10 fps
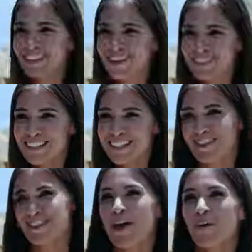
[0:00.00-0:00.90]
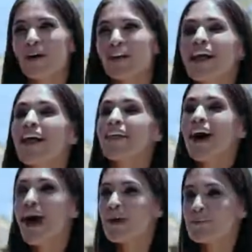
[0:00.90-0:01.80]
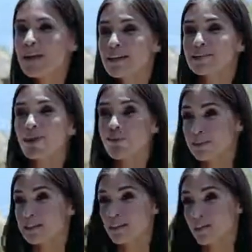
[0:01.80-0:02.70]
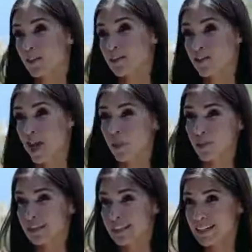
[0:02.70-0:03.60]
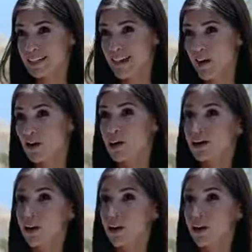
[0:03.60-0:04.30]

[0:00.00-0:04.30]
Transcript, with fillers: love to hear that. Well, the I-PACE also comes with Jaguar Elite Care.